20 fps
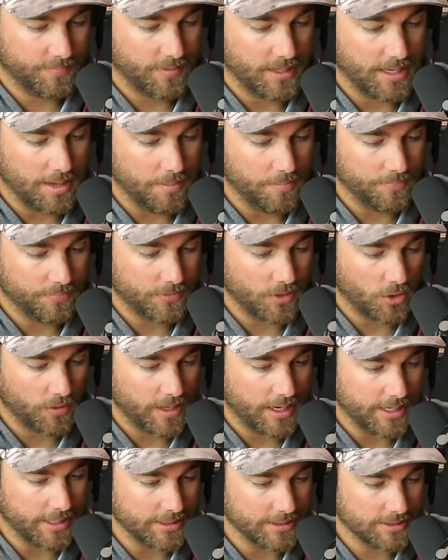Yep. No,
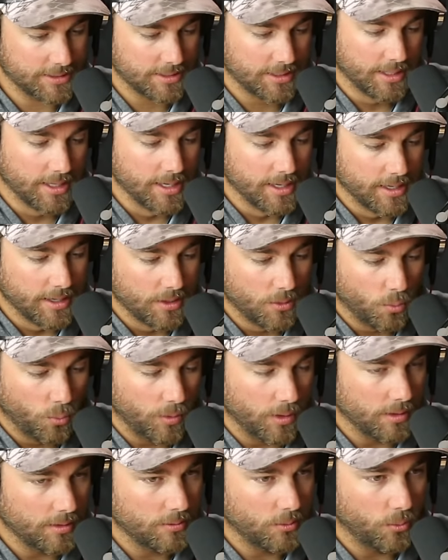that is.
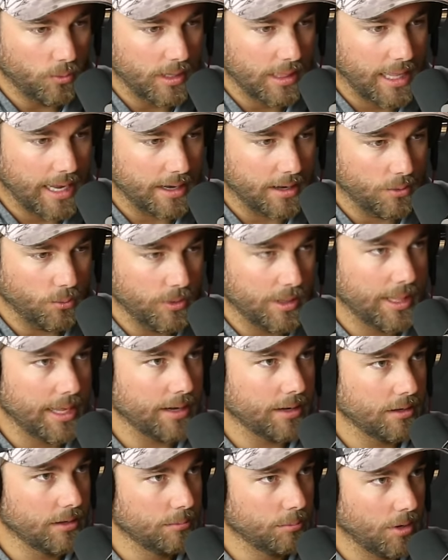We like
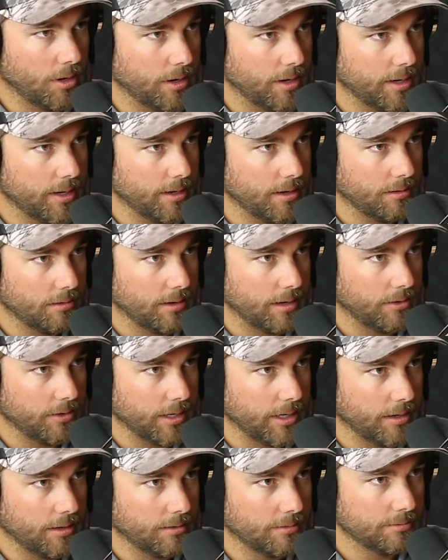good marketing around
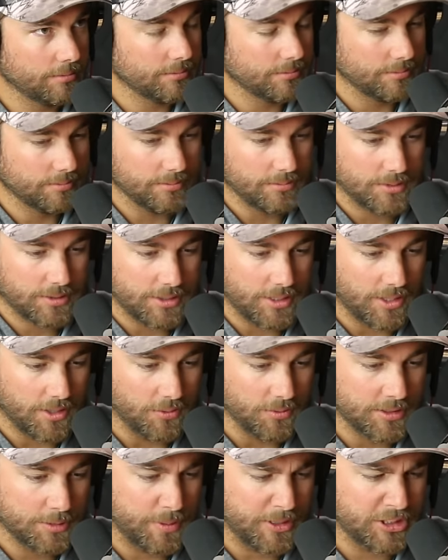here. Yeah.
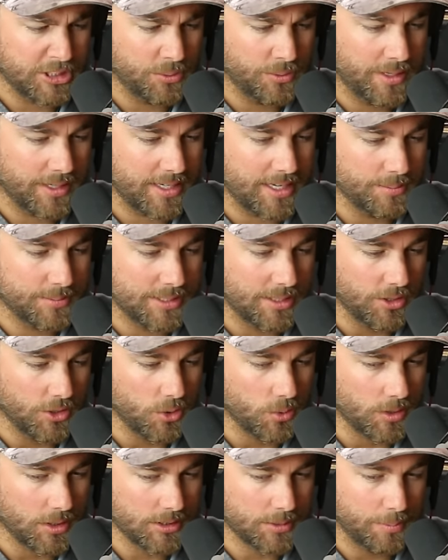So, especially when it comes to
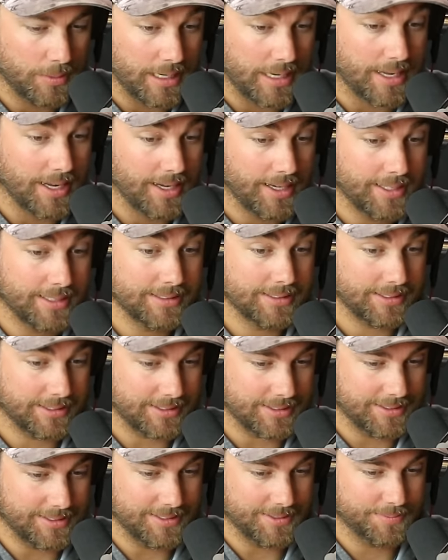lures,
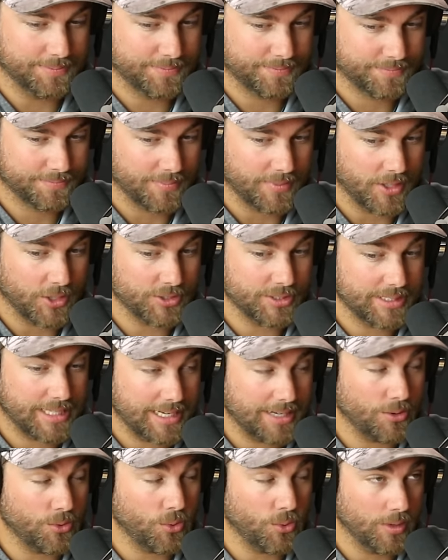because there's
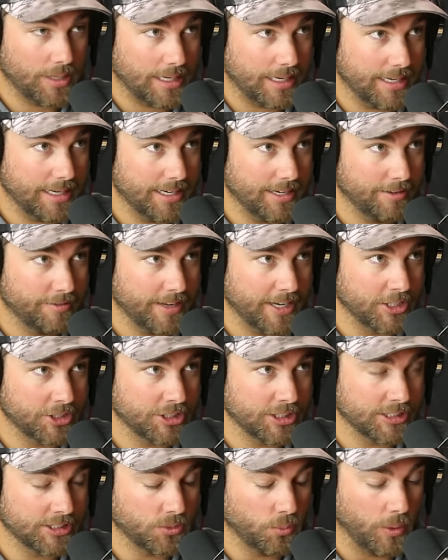not a whole lot of
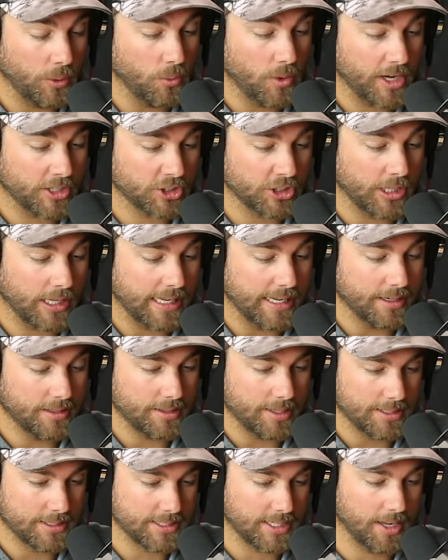innovations. We will actually get
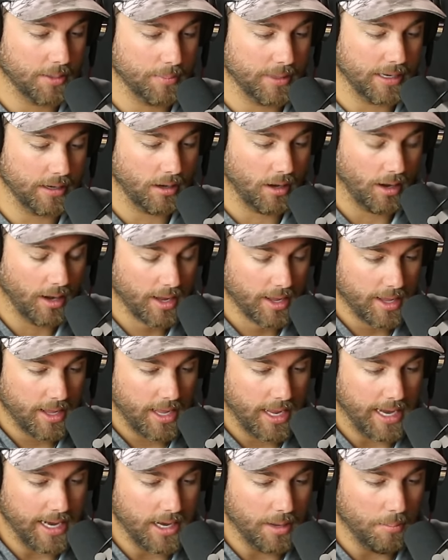to some here
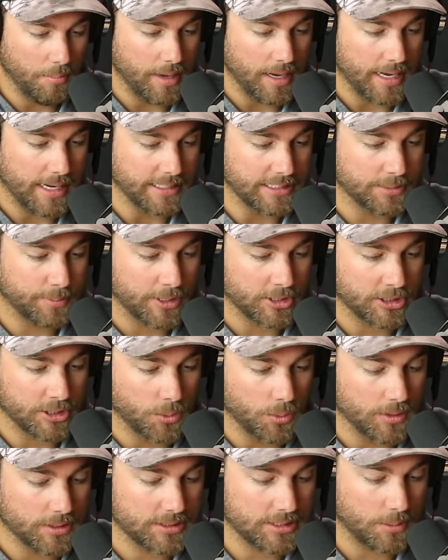in a minute, especially
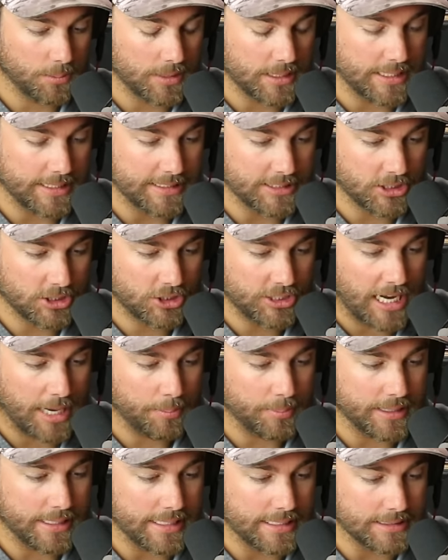with some of these
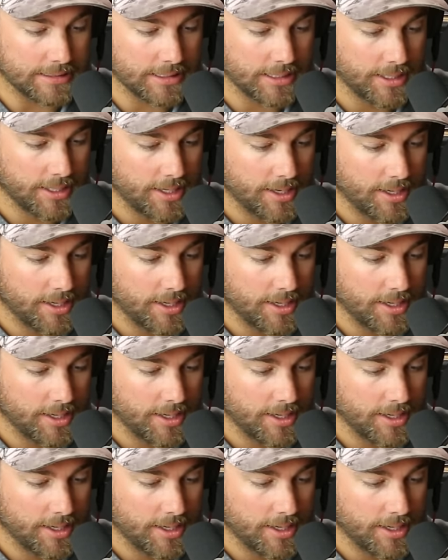Japanese